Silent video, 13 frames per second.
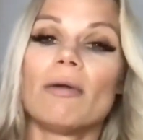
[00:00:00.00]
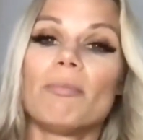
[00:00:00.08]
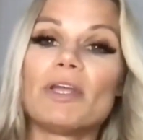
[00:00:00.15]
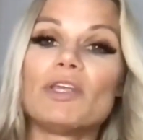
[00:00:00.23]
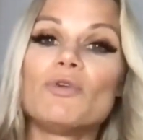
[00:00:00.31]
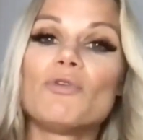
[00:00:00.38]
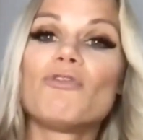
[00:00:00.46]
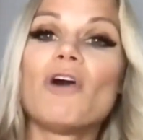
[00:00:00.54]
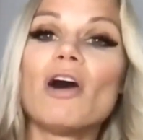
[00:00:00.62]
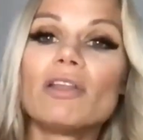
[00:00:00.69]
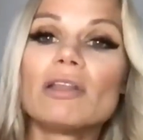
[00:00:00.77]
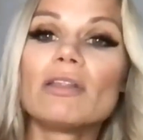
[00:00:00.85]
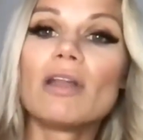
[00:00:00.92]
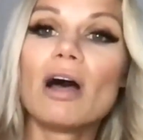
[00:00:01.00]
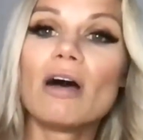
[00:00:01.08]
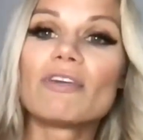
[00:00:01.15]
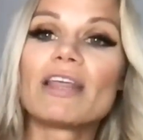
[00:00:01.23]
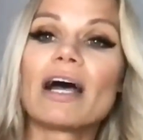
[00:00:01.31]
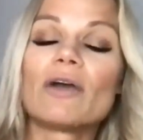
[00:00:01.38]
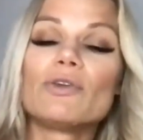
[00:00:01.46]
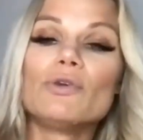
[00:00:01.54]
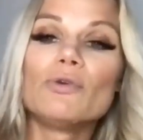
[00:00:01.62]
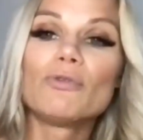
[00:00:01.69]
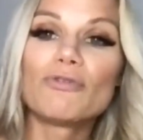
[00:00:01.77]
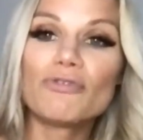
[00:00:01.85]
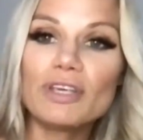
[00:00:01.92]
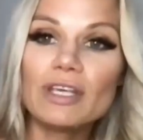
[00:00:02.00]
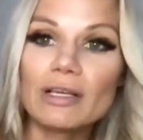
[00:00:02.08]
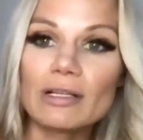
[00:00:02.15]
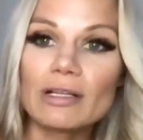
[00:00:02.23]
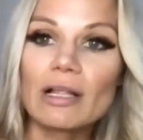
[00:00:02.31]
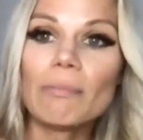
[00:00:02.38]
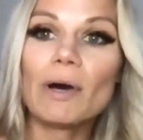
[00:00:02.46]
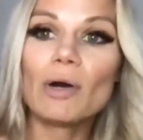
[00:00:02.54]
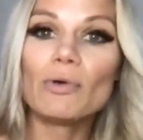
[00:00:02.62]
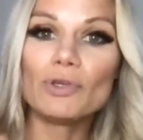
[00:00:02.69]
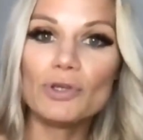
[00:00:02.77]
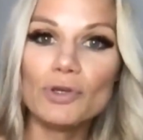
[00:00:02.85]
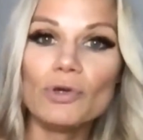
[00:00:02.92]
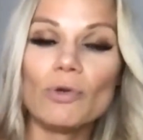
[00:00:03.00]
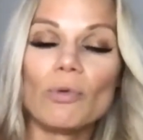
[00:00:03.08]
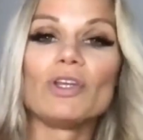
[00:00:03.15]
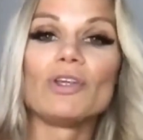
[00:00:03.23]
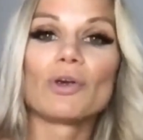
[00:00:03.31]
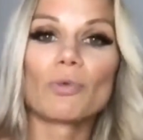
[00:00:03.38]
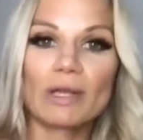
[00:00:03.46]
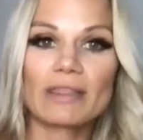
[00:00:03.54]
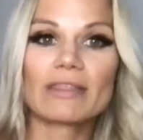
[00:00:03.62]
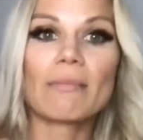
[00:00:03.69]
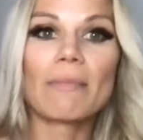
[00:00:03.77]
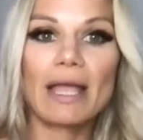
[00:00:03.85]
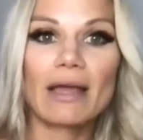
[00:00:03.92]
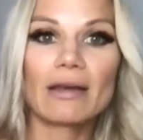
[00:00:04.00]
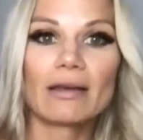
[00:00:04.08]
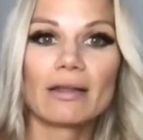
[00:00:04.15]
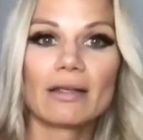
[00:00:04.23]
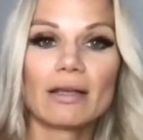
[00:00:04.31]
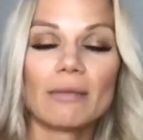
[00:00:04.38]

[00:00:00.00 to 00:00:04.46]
But you fall in love with how you feel about you when you're with the man.